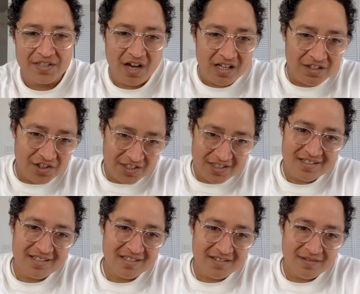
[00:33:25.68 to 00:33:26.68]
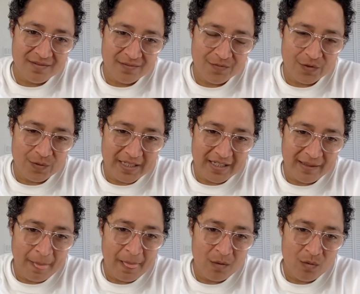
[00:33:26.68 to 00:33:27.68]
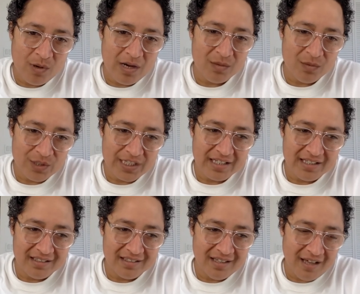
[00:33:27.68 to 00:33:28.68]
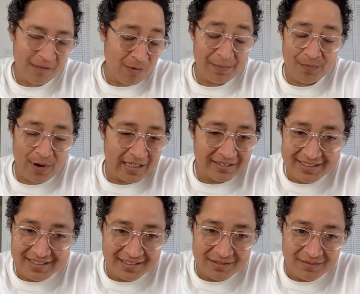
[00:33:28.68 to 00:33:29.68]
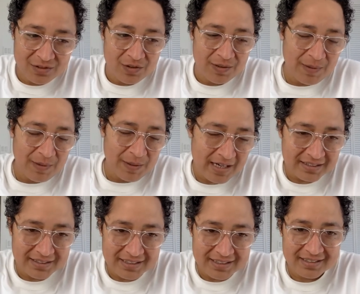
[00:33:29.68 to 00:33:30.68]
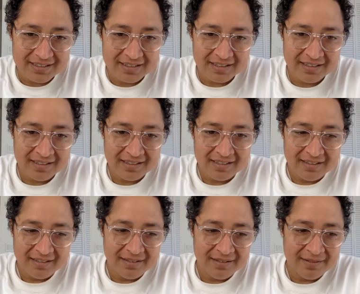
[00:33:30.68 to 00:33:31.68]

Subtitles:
So that's something that is always conscious for me while working, by practicing through my practice.